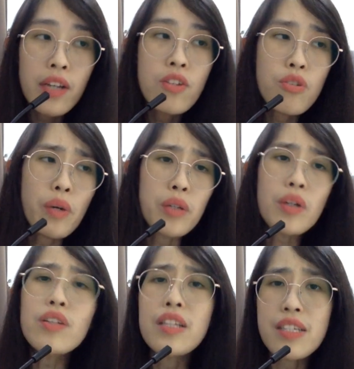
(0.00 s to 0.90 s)
So when you
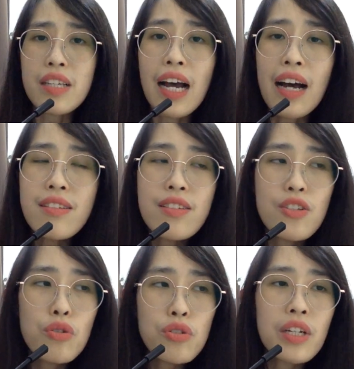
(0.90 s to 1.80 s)
want to discuss,
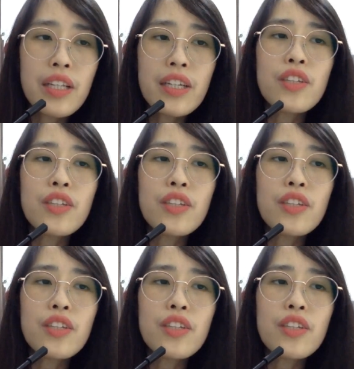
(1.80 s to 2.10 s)
usually